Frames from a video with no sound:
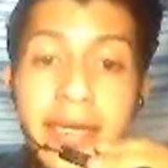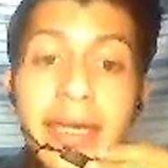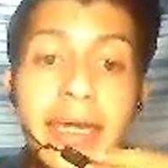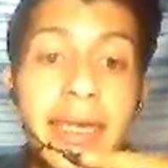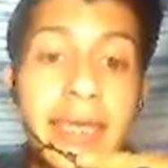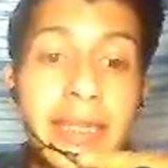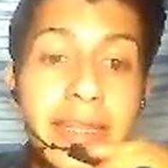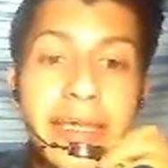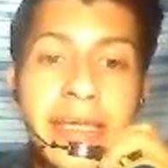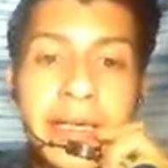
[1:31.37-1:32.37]
and
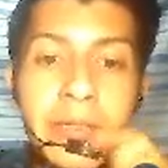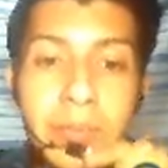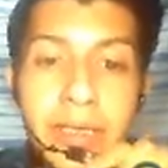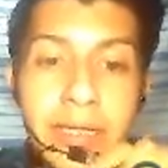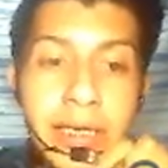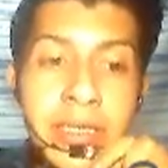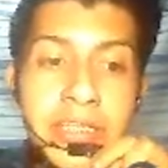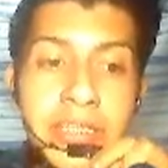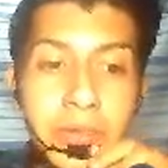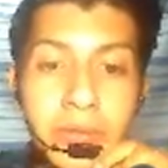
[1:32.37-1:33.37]
their
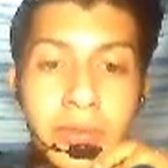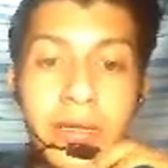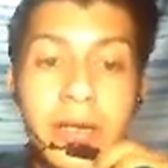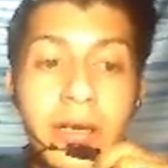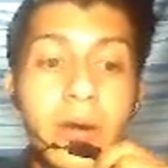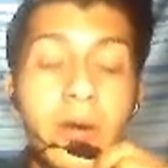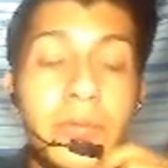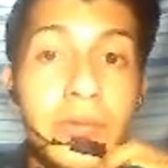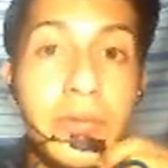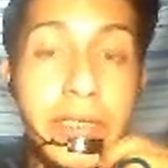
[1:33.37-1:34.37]
application on the
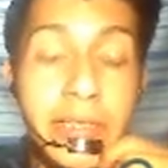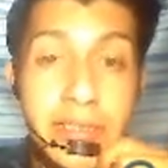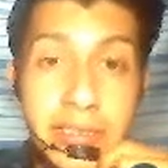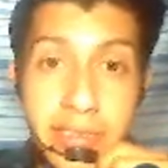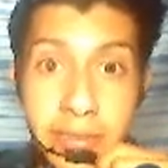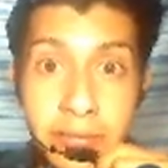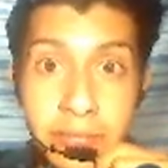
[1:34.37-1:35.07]
reading skill.